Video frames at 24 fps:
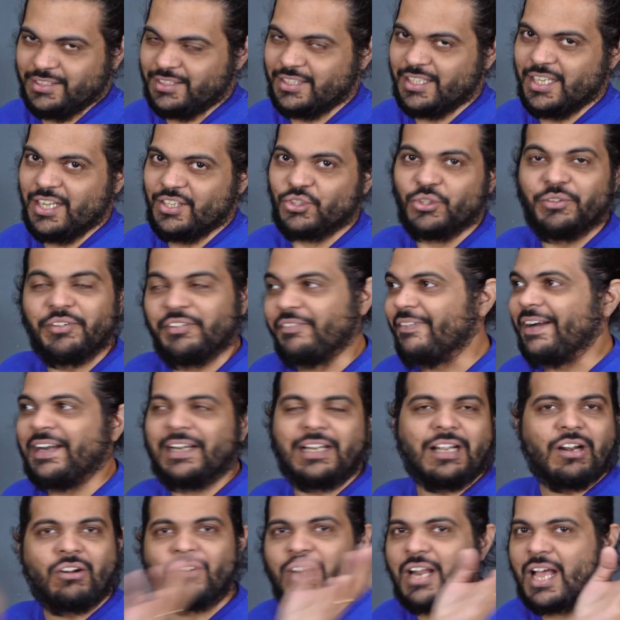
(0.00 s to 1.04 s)
Yeah. So we
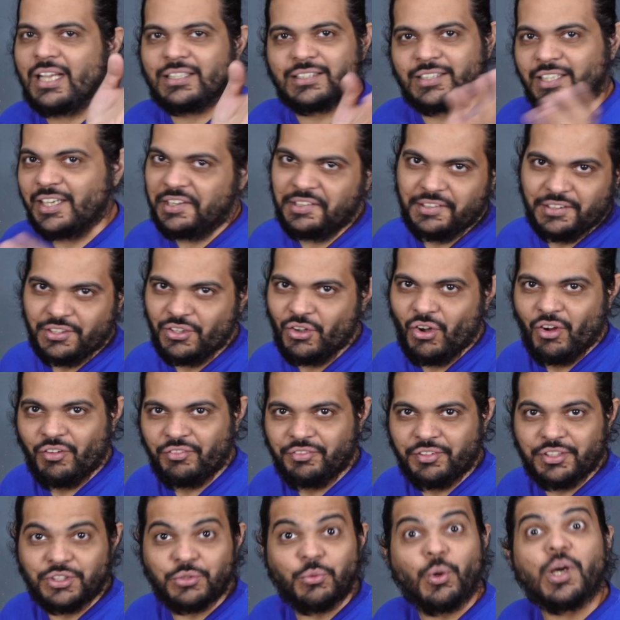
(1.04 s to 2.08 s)
went around asking in the
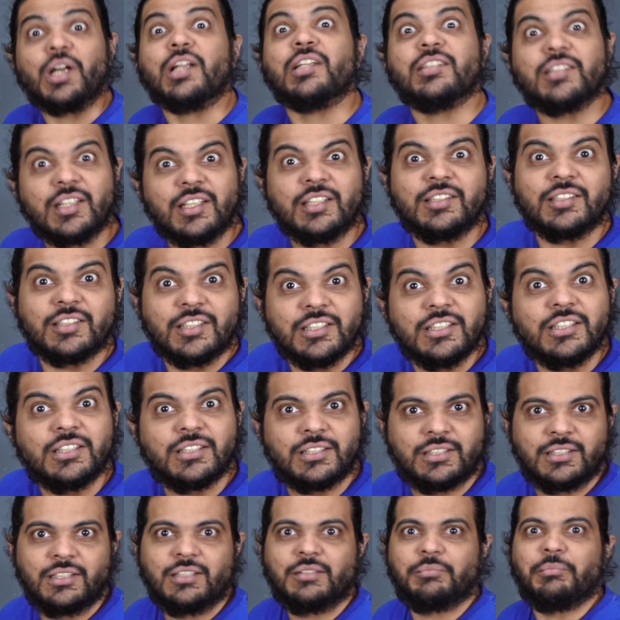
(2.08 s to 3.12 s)
office, what is the
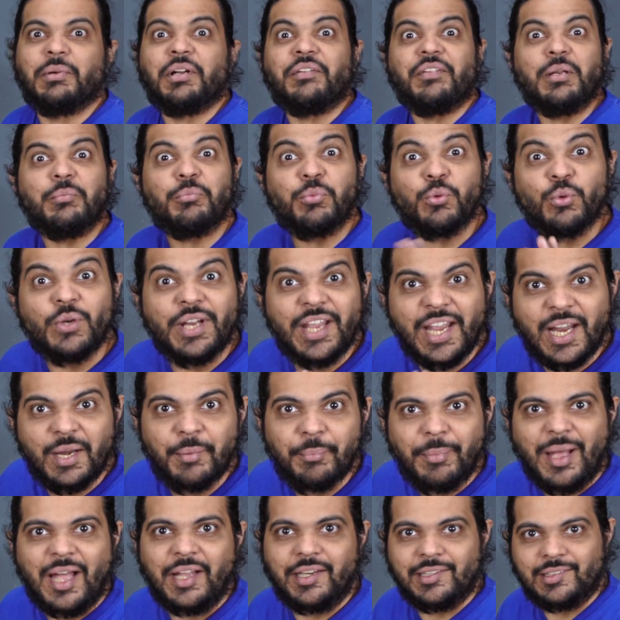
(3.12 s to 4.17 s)
distance between Pune
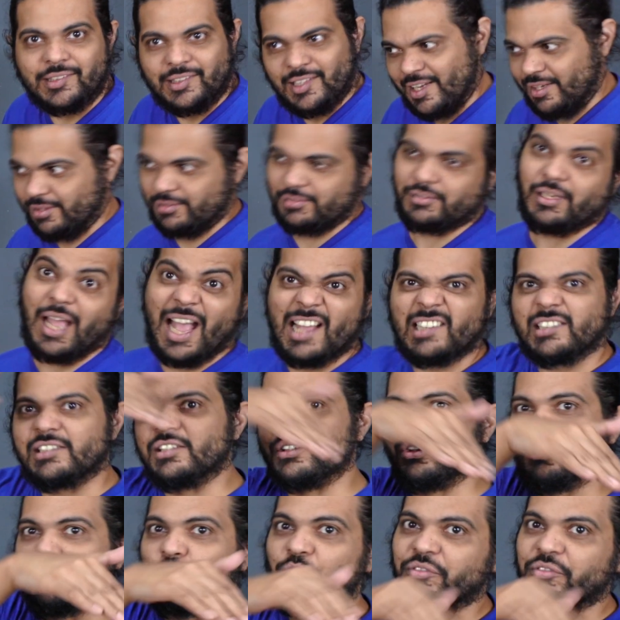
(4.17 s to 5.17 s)
and Paris, like as the crow